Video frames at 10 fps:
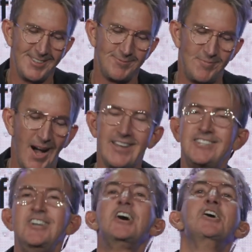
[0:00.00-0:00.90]
But
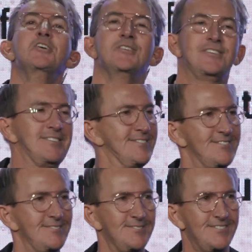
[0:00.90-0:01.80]
you,
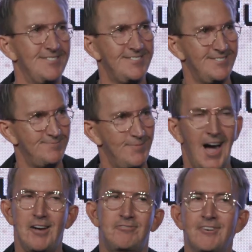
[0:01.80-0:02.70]

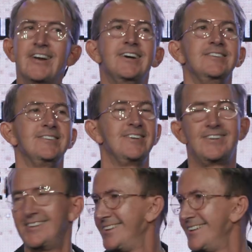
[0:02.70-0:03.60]
my friend,
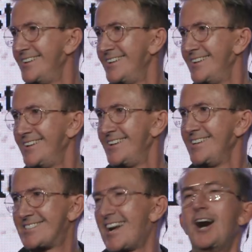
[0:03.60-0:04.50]

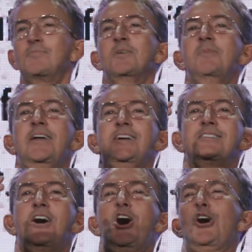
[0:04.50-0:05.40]
he's
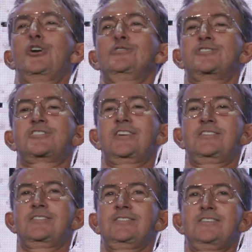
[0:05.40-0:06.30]
complimenting the host
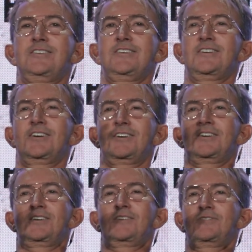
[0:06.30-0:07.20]
and
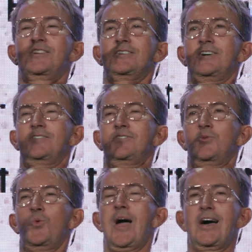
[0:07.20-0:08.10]
of the
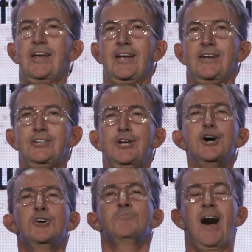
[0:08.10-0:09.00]
wedding.
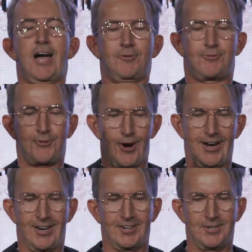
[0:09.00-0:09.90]
You, my
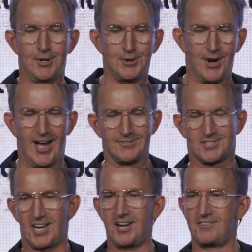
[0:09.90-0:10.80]
friend, you have
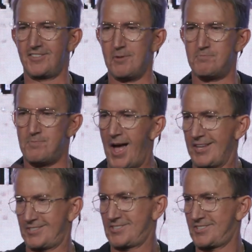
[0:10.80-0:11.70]
saved the
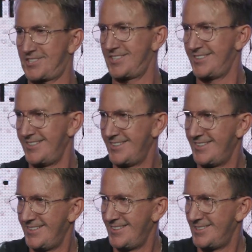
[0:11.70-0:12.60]
best
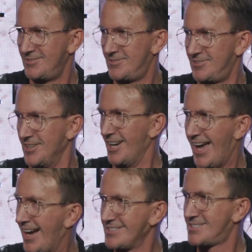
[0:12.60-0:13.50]
for
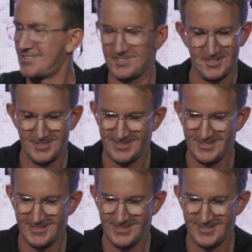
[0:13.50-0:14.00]
last.